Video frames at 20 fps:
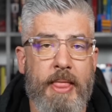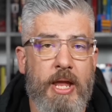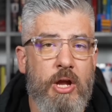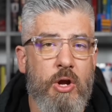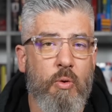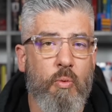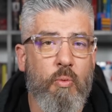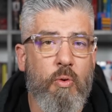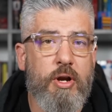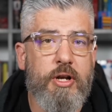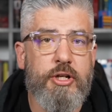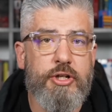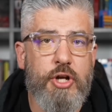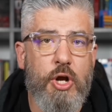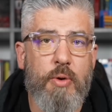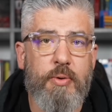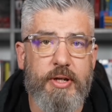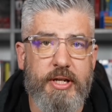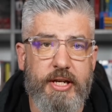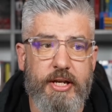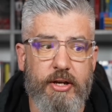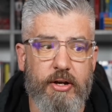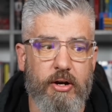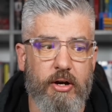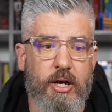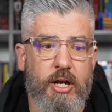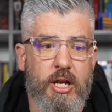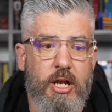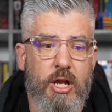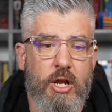One note here,
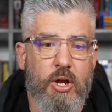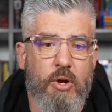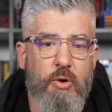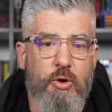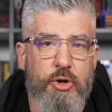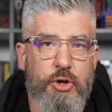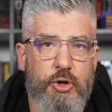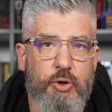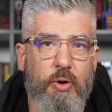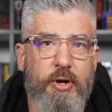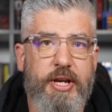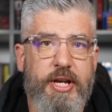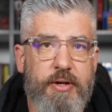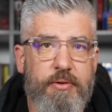you'll hear